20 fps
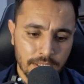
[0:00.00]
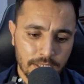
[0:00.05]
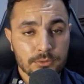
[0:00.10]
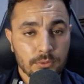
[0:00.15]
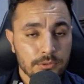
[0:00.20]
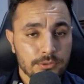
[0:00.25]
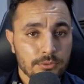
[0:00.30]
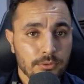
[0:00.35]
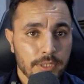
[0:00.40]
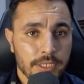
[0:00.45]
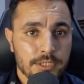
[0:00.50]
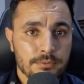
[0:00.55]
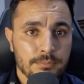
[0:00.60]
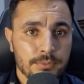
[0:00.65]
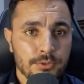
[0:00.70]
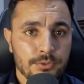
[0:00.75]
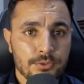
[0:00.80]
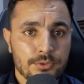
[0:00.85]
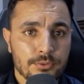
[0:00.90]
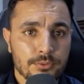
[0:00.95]
Is also
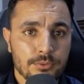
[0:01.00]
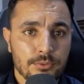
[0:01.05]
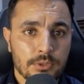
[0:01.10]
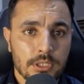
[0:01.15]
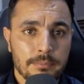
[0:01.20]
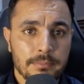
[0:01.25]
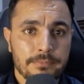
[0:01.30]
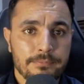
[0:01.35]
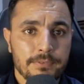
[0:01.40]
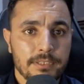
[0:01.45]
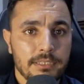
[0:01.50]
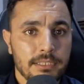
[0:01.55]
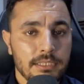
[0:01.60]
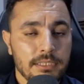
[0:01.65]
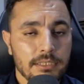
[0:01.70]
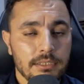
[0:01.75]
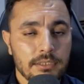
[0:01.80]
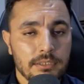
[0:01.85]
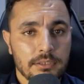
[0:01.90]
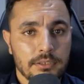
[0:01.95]
attributed to come up with
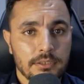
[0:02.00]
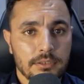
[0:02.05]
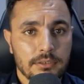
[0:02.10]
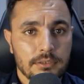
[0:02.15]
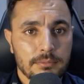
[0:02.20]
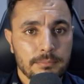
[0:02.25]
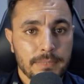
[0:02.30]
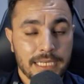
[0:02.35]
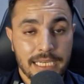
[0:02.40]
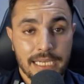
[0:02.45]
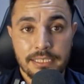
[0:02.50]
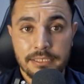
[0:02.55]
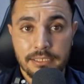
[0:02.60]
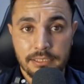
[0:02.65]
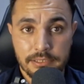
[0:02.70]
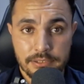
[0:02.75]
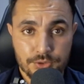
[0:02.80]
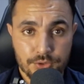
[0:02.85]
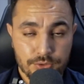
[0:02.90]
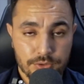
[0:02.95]
the
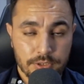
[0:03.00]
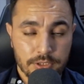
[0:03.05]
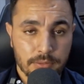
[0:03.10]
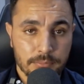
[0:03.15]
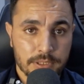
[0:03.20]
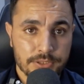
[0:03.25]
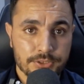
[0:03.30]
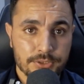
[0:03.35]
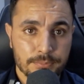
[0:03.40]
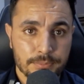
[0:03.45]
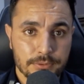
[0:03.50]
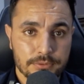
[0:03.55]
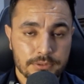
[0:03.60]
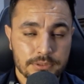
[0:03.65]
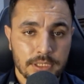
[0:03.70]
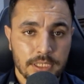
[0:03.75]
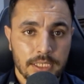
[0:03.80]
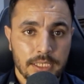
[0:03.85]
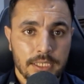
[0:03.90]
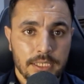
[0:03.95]
mechanical engineering
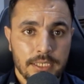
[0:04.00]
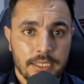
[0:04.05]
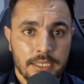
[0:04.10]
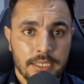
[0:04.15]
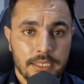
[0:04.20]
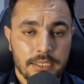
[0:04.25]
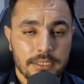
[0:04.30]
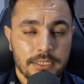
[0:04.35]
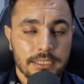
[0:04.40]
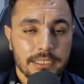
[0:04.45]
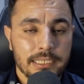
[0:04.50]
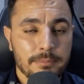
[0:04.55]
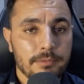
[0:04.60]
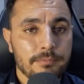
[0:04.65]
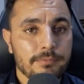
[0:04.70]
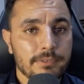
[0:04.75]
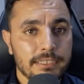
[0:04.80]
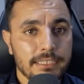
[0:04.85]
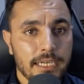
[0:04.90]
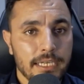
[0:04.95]
principles, and he came
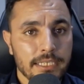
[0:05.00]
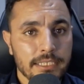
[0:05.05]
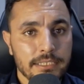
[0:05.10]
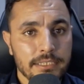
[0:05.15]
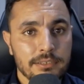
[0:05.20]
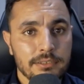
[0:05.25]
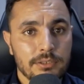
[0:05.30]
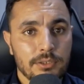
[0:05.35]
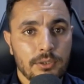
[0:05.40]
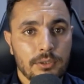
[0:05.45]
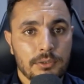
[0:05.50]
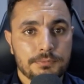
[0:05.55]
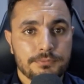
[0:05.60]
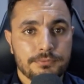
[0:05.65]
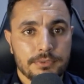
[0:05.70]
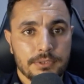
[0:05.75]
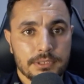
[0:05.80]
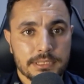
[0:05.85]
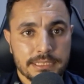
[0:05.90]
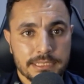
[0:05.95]
up with the idea of
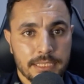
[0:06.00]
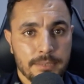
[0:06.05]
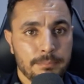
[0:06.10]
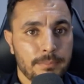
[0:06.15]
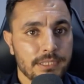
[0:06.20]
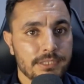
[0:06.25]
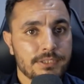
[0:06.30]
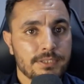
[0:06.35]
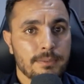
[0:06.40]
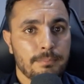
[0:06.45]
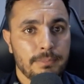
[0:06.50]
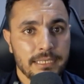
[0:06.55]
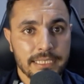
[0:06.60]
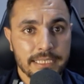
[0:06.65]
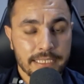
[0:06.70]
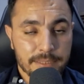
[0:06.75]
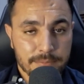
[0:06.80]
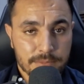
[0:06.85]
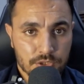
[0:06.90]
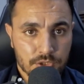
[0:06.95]
step-by-step building a